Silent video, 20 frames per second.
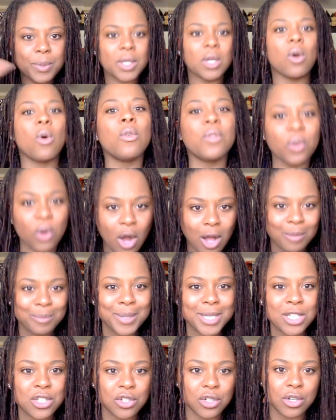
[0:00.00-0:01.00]
the overall
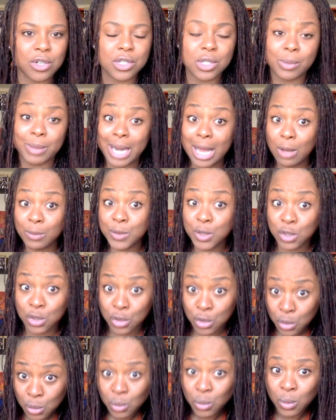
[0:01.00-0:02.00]
picture. So it
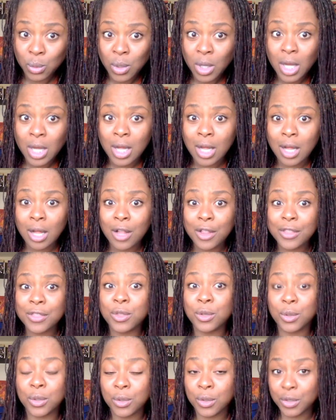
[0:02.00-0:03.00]
helps you,
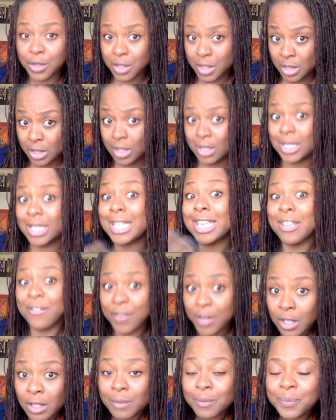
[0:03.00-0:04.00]
the
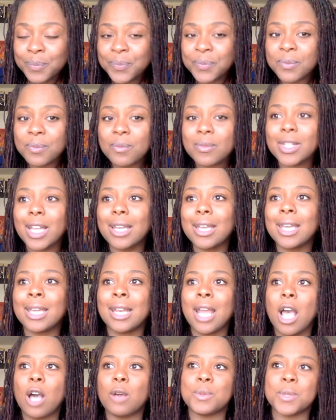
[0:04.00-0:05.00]
giver,
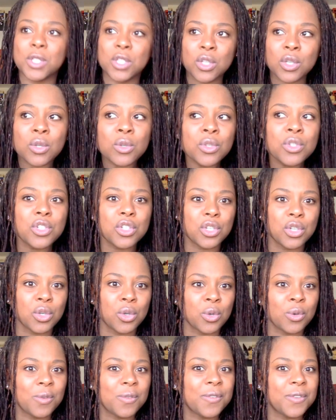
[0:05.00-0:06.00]
it helps you
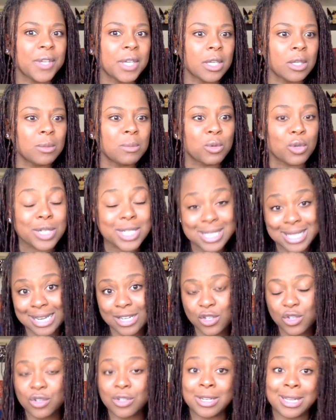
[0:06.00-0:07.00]
to feel more
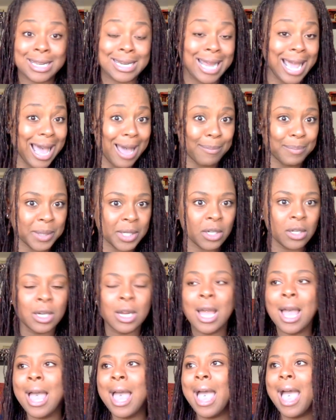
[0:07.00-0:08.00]
centered and happier,
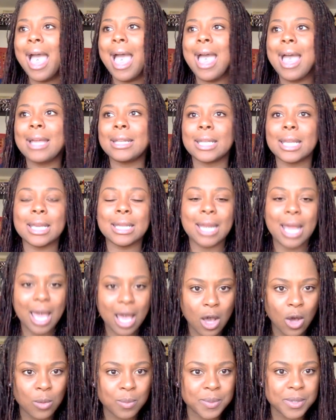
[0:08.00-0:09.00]
and it
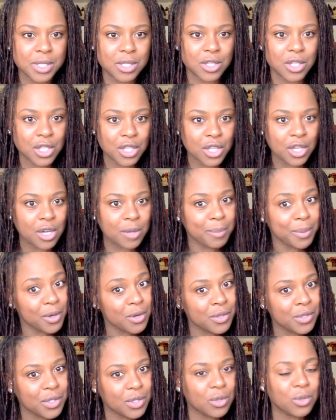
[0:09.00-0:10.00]
helps the
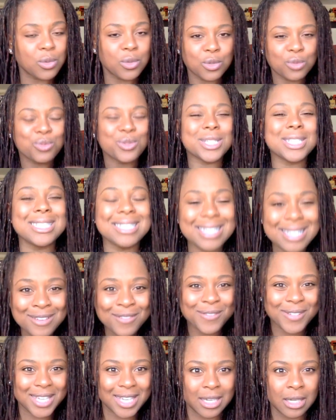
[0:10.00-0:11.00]
person who's
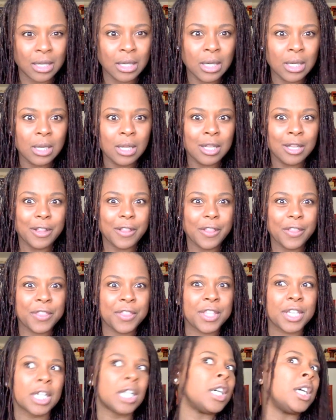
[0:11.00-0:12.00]
receiving
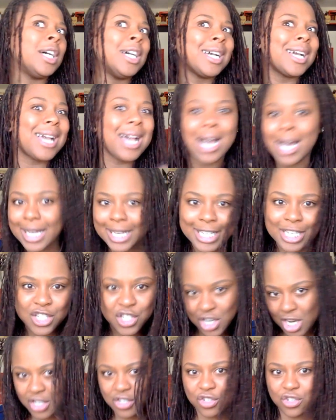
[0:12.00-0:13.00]
the
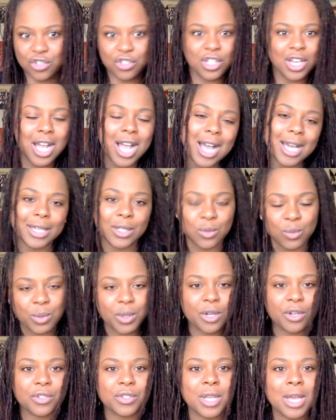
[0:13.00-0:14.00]
kind gesture, the kind
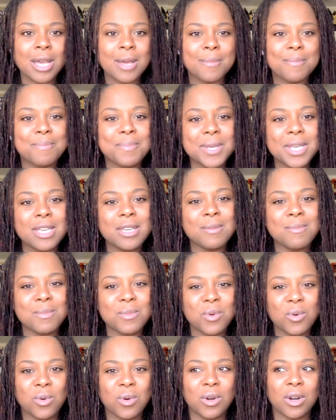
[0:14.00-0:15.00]
words, be
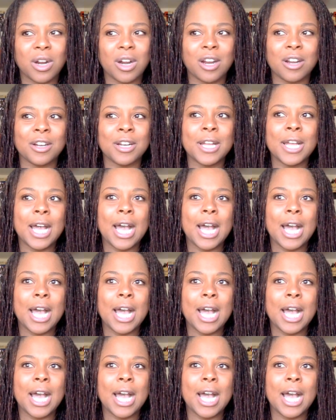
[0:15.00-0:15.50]
more,